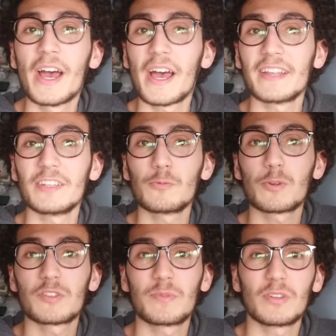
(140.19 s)
and it
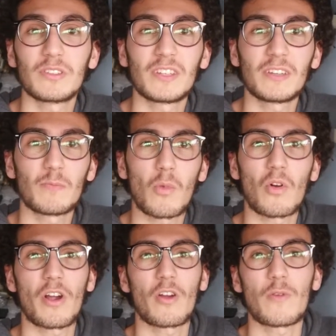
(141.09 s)
was building
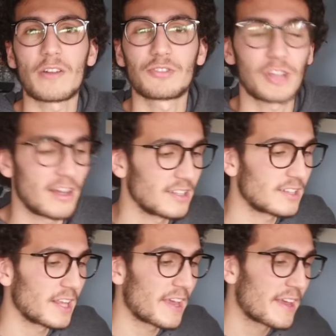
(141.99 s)
more around Charles
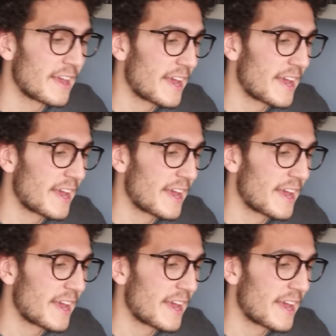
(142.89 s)
Leclerc.